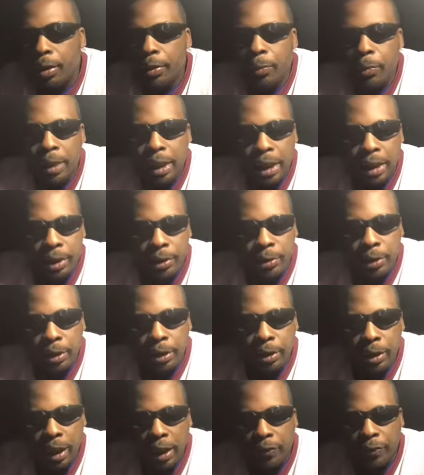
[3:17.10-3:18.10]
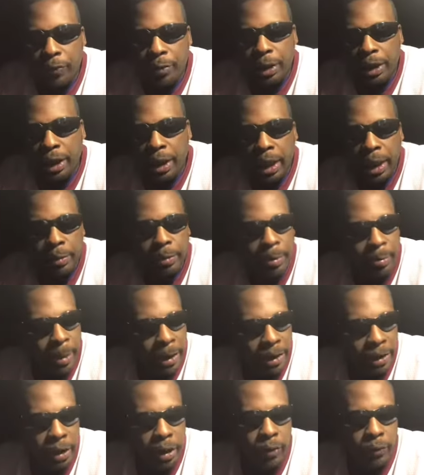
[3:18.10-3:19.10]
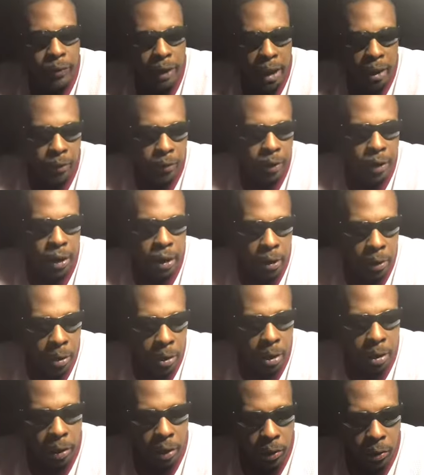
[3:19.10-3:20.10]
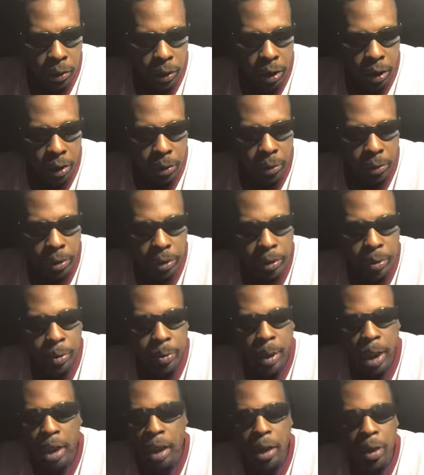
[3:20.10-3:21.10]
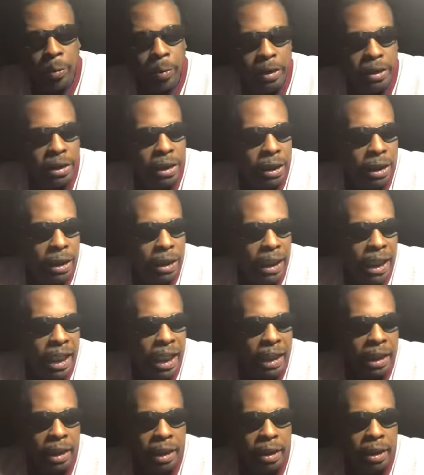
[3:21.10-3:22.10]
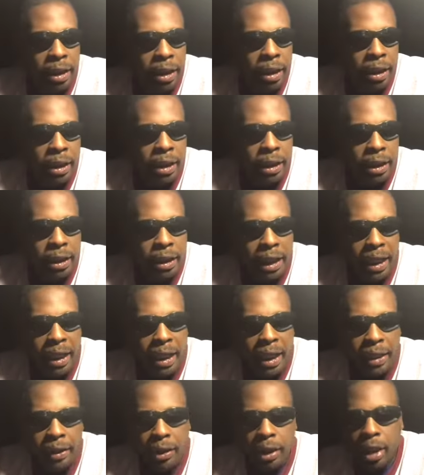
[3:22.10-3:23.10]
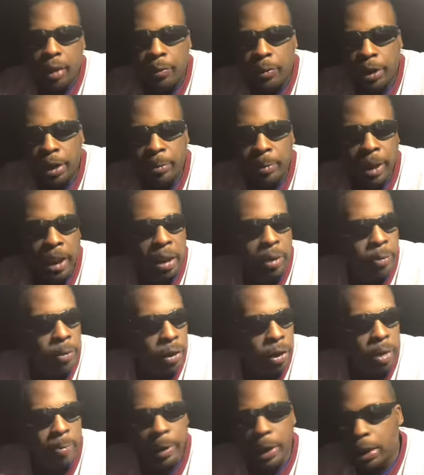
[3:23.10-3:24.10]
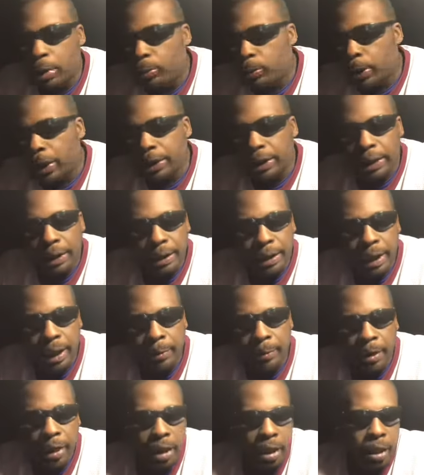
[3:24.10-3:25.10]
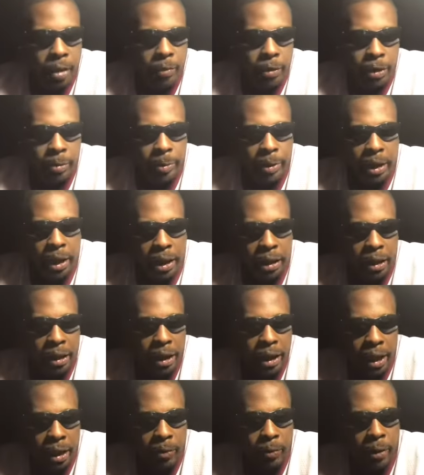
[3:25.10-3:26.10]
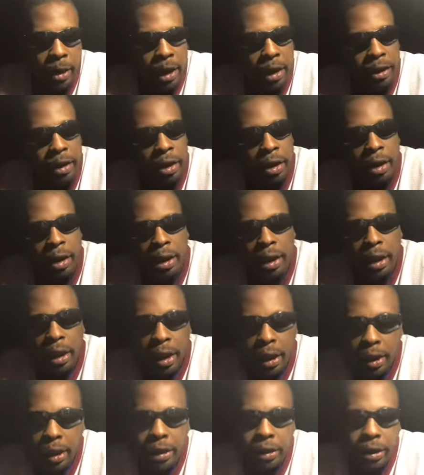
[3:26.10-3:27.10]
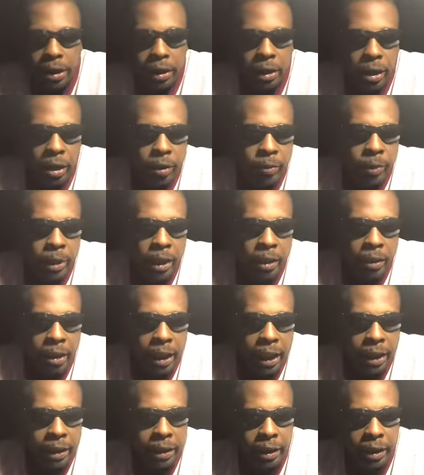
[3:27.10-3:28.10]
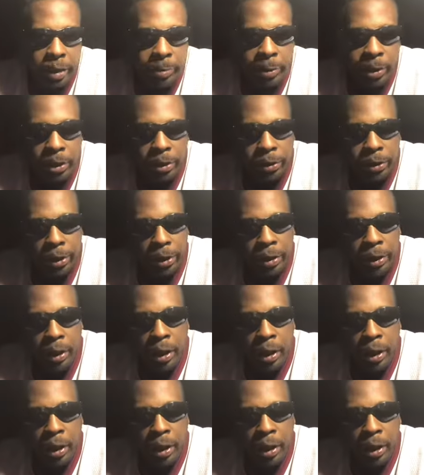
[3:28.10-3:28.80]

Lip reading: when I do a draft recap to myself, not really on YouTube, I always get a guy that after I read about him, learn about him, watch his tape, that I always be like, you got to watch. And that's the third round guy, Terry McLaurin.